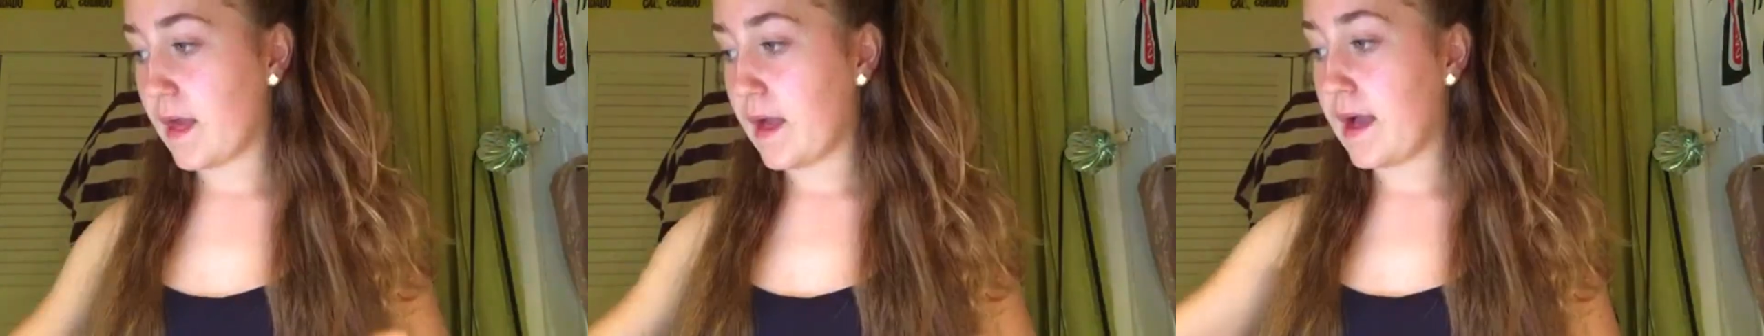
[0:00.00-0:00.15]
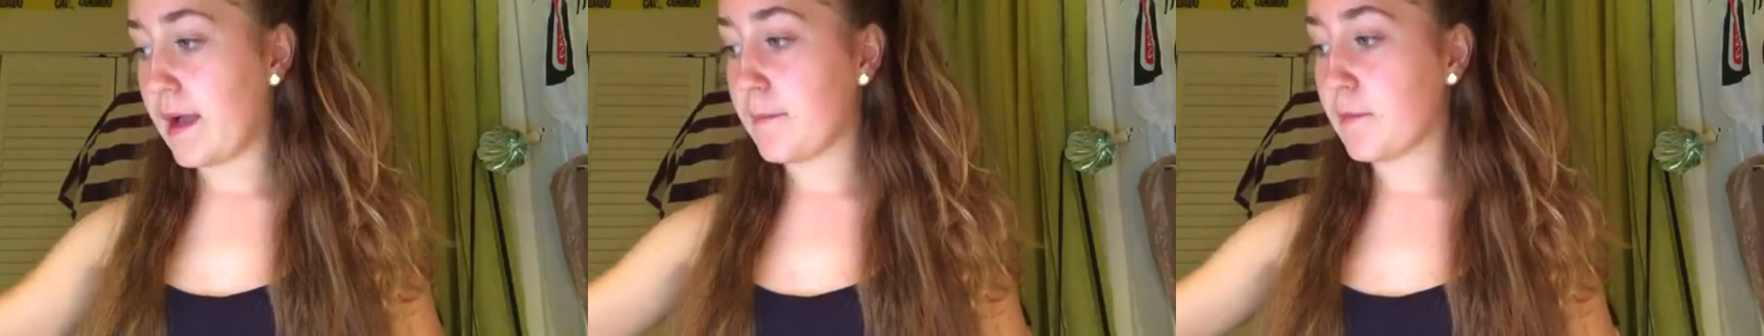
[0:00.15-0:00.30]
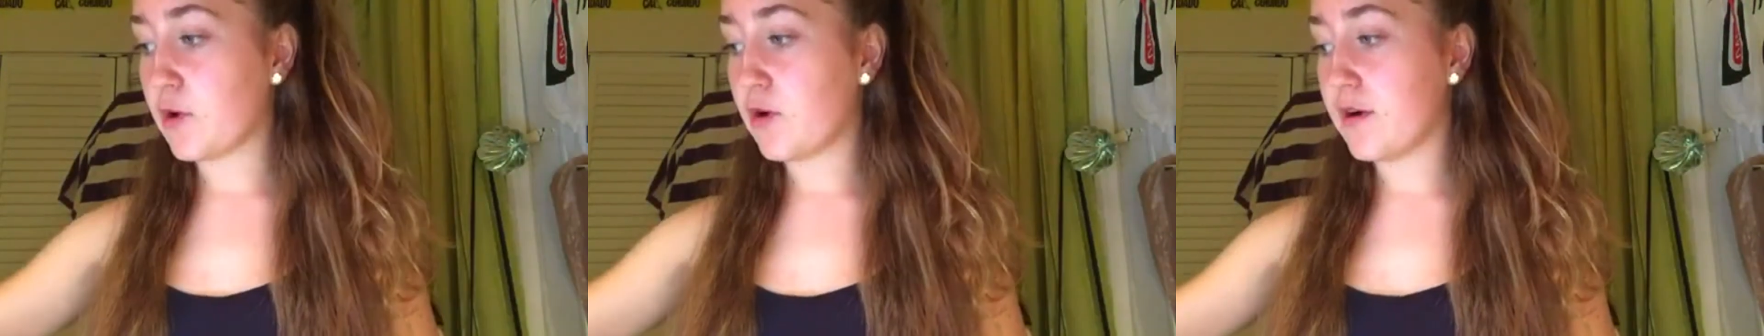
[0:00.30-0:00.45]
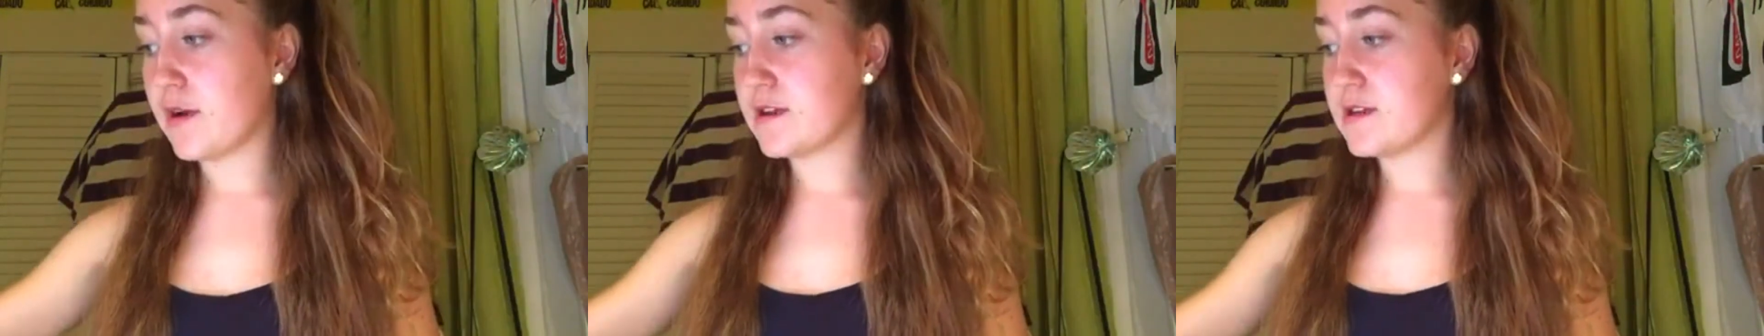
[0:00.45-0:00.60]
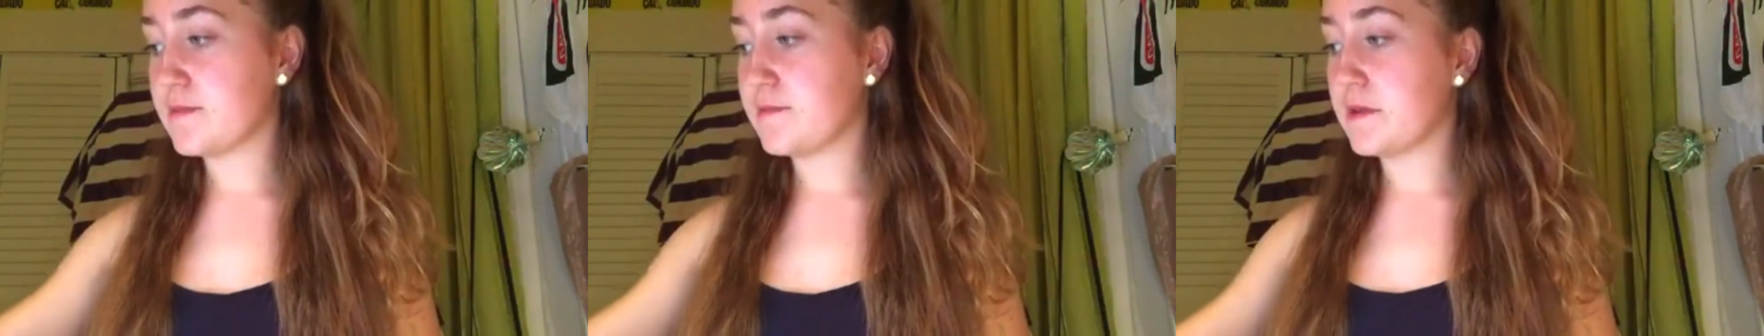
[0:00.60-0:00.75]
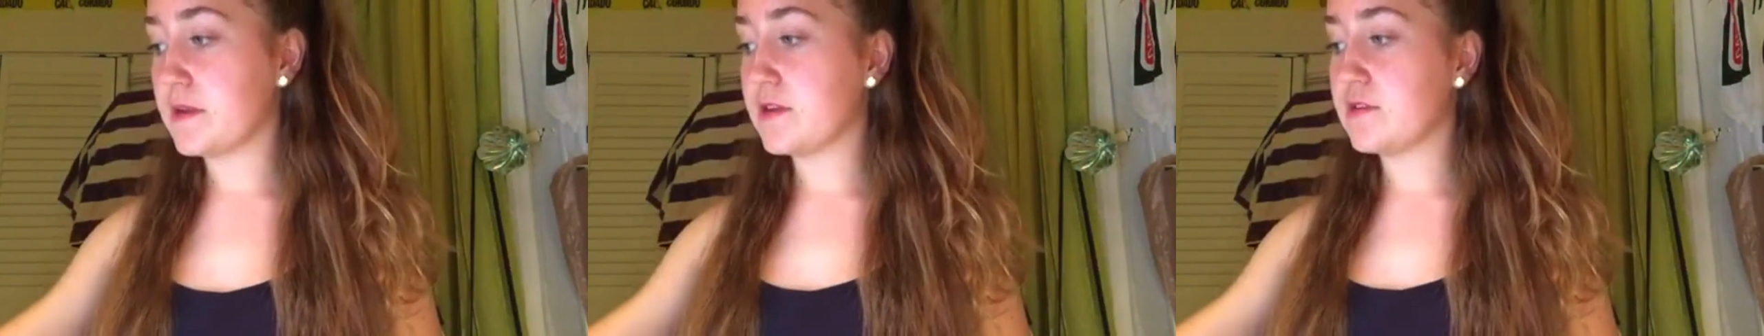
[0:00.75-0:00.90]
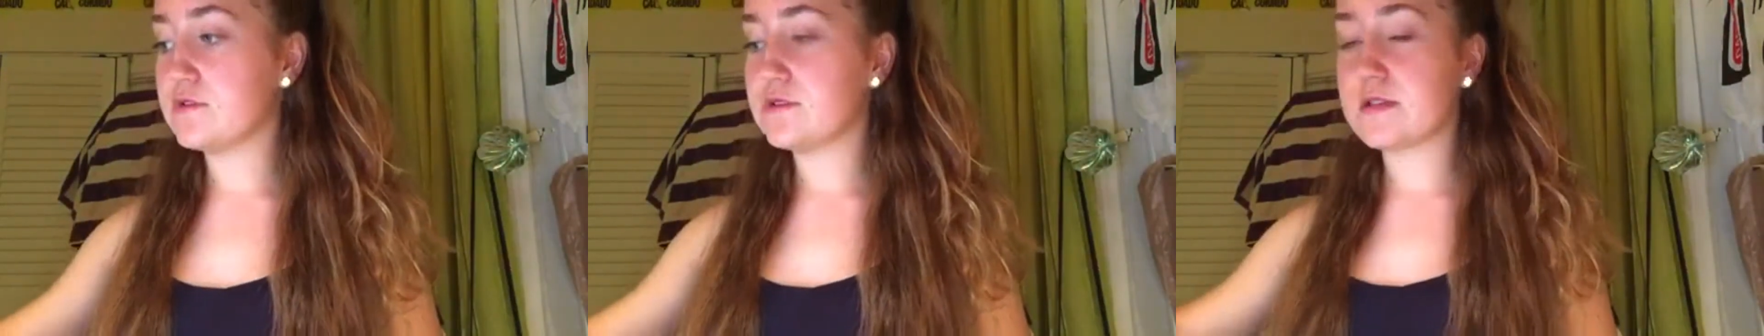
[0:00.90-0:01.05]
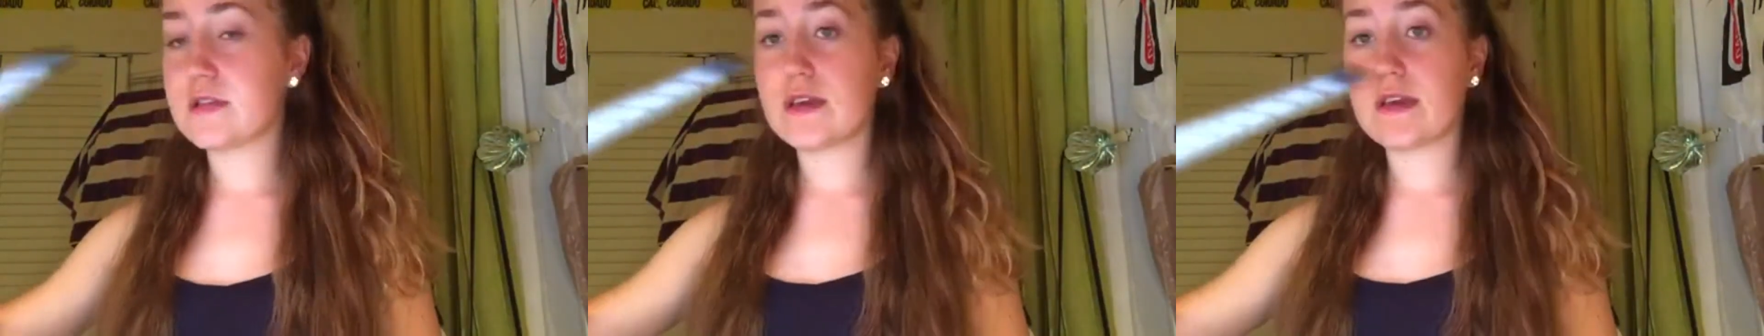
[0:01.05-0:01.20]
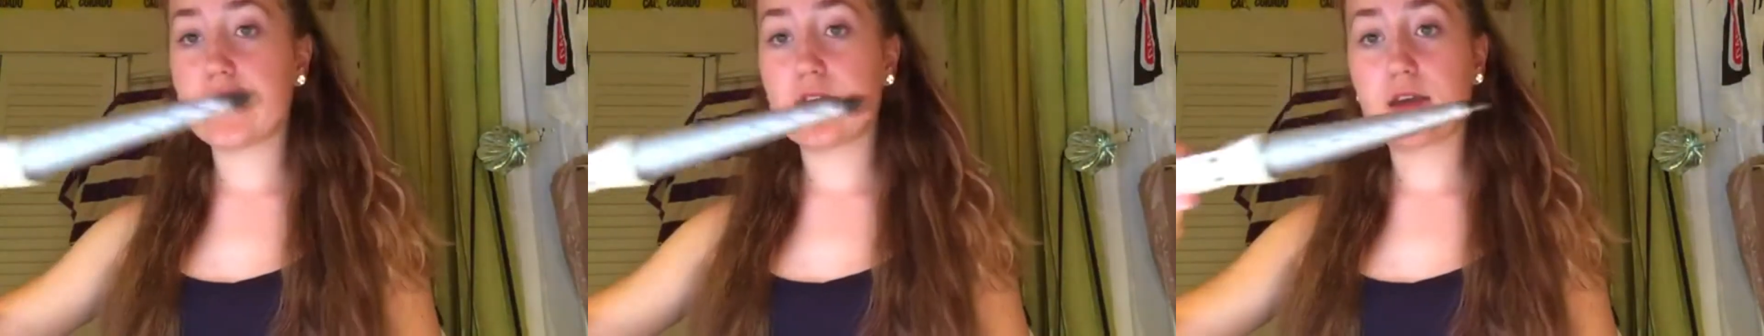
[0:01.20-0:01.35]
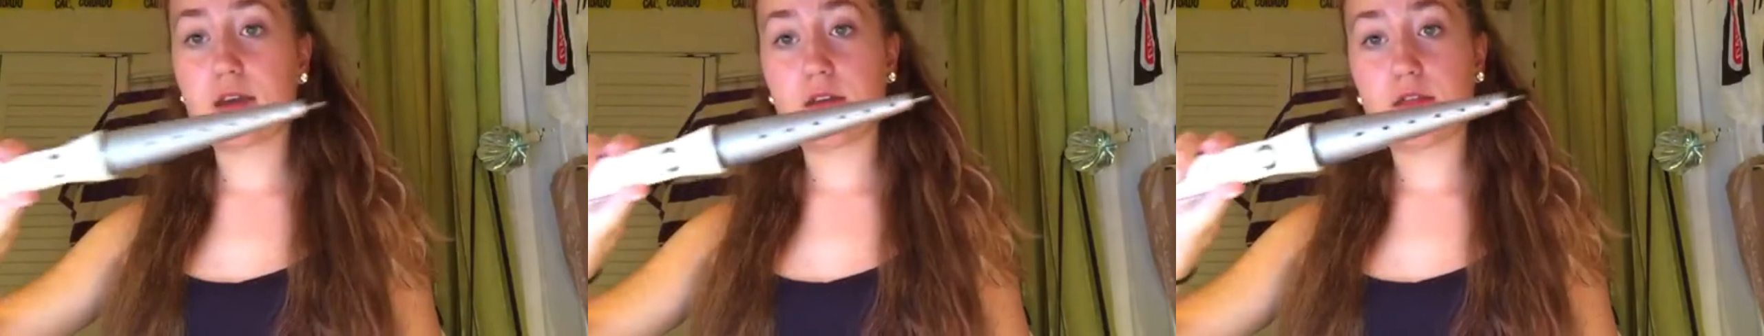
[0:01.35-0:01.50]
I'm going to be
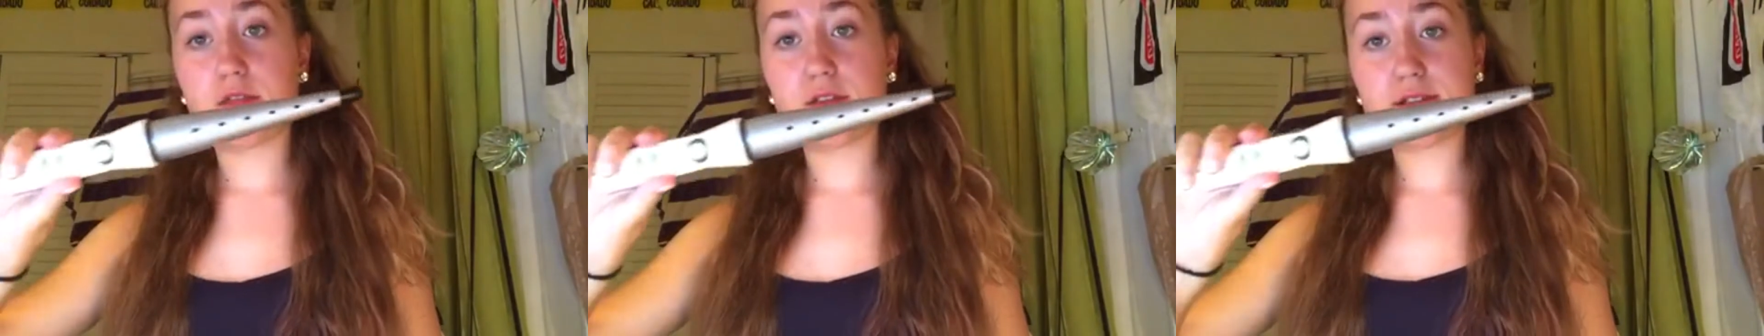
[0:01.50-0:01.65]
using